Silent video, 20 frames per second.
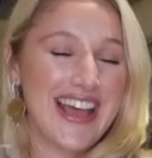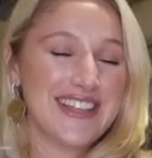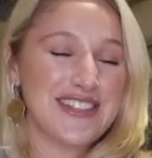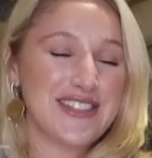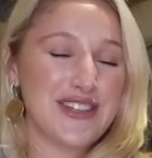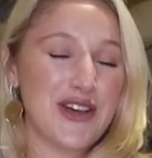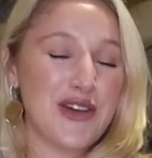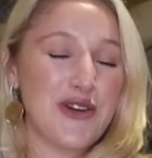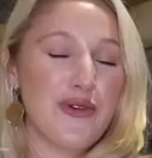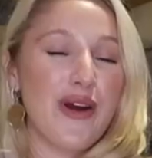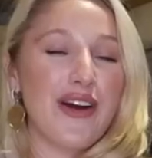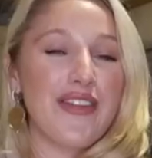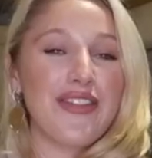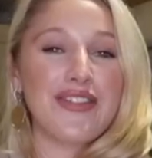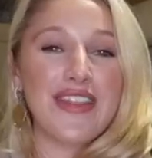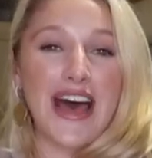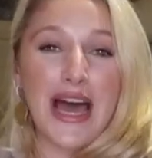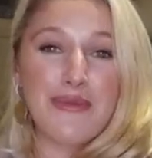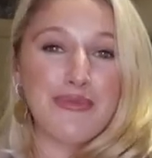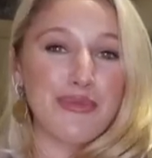So
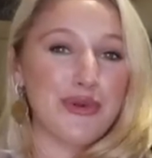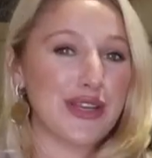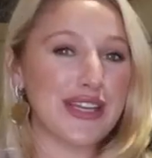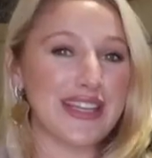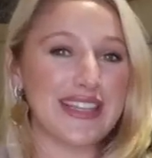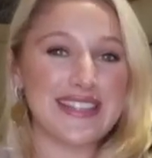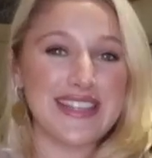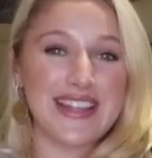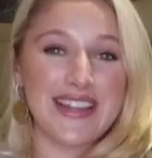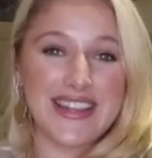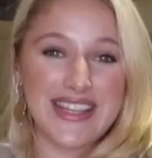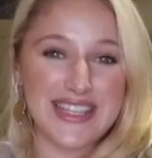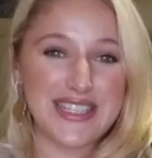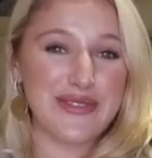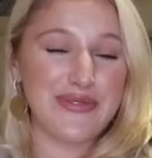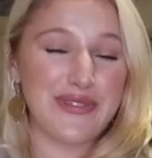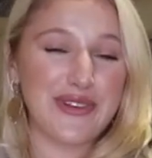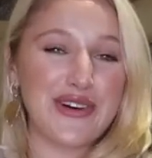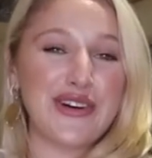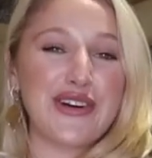that brings
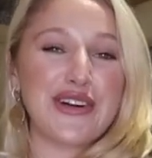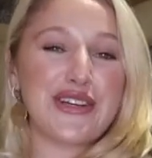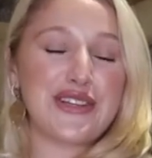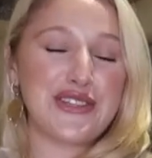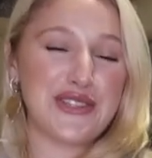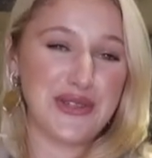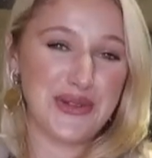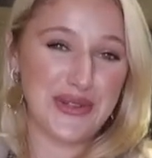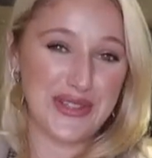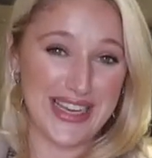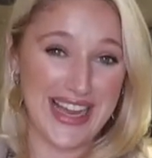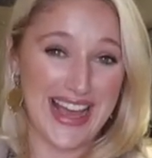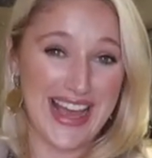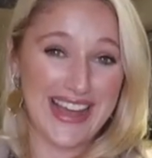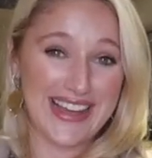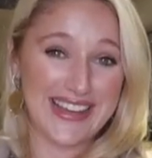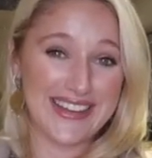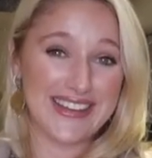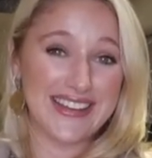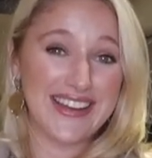this vlog to an
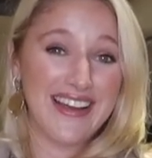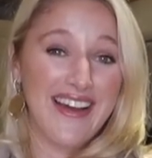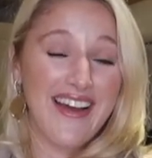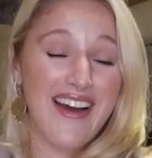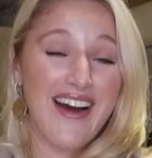end.